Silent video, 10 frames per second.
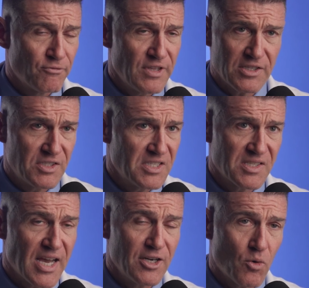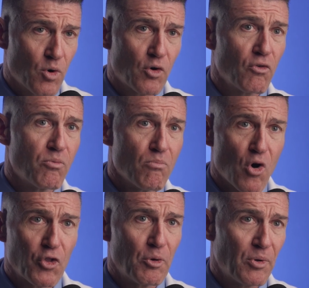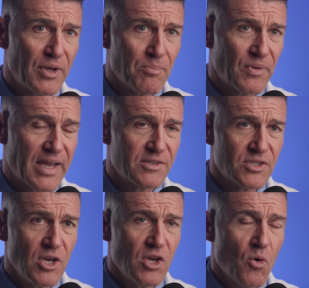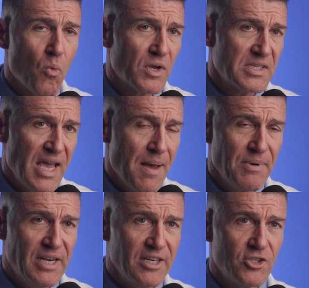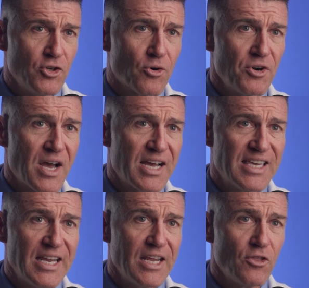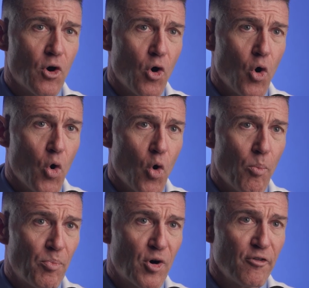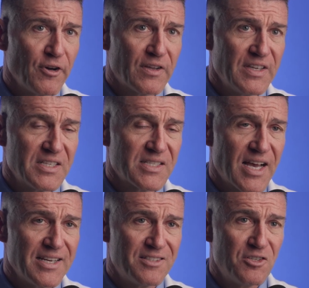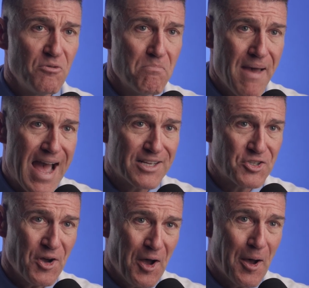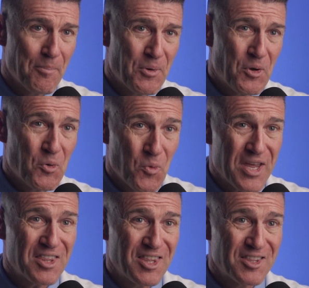that's designed to work with multiple implants, what's happening is you're not getting the hole perfectly designed to match up with